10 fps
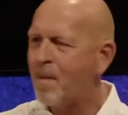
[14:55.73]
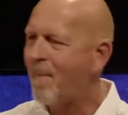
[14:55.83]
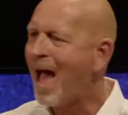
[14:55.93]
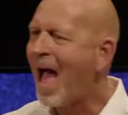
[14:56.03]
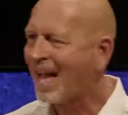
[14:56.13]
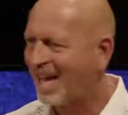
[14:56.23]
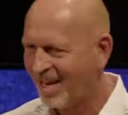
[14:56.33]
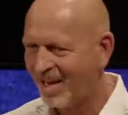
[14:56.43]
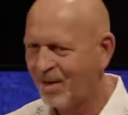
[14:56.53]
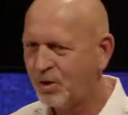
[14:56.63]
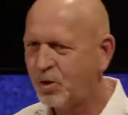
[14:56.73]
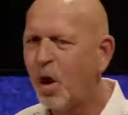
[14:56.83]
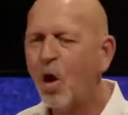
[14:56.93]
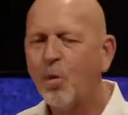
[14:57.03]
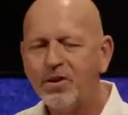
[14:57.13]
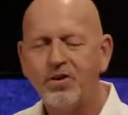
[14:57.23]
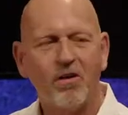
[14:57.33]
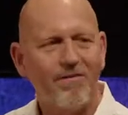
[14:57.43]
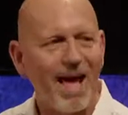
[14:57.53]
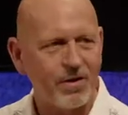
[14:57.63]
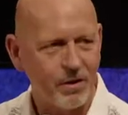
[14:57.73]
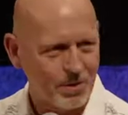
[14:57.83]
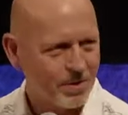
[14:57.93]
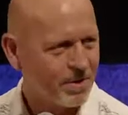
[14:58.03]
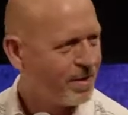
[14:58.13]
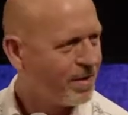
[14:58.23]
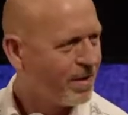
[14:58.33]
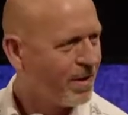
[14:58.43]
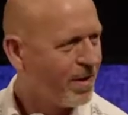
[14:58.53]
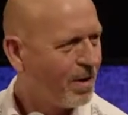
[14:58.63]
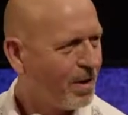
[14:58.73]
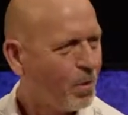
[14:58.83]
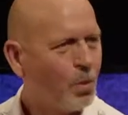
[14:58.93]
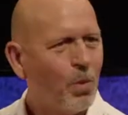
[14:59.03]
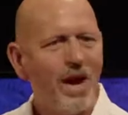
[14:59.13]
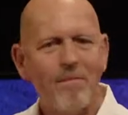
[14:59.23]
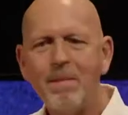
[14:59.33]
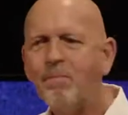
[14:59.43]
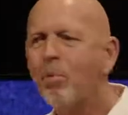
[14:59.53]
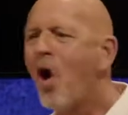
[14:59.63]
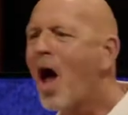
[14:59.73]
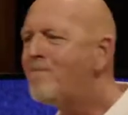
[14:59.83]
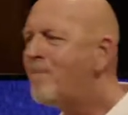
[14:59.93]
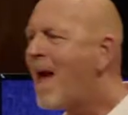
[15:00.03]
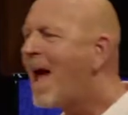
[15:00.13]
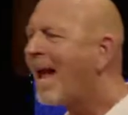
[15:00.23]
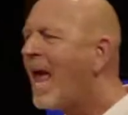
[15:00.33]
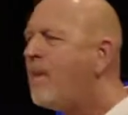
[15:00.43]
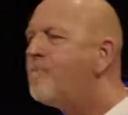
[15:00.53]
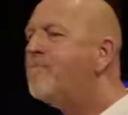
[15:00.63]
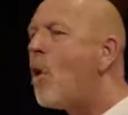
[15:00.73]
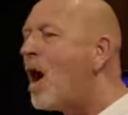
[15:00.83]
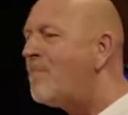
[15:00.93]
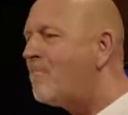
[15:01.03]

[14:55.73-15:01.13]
back to our original value we have been brought back and bought